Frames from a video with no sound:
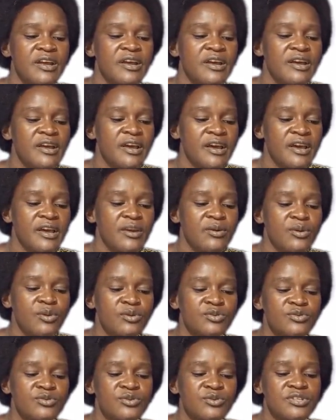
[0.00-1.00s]
and
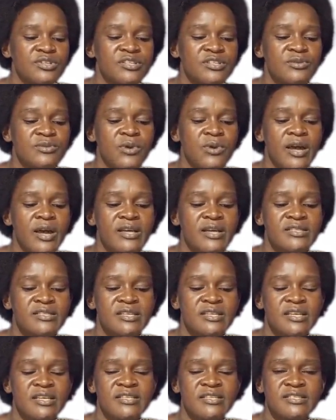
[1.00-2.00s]
also it requires
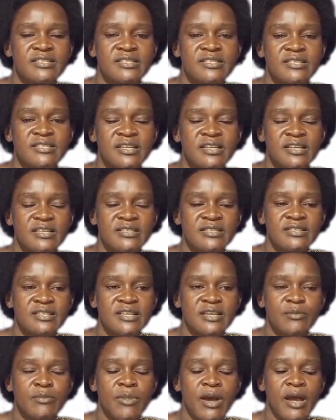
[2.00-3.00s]
less
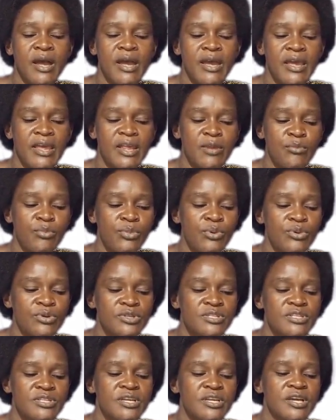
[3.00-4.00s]
labor
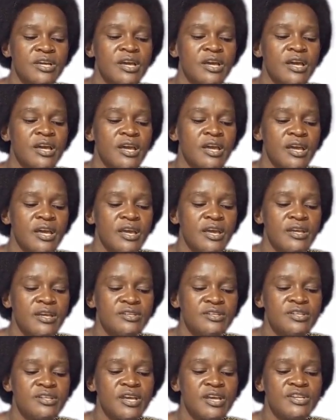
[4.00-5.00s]
input.
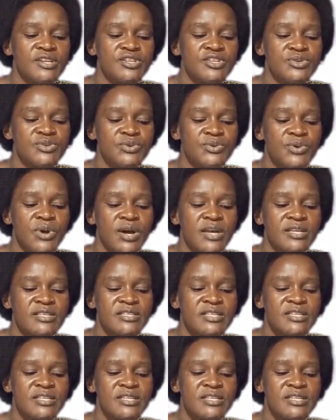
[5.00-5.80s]
It ensures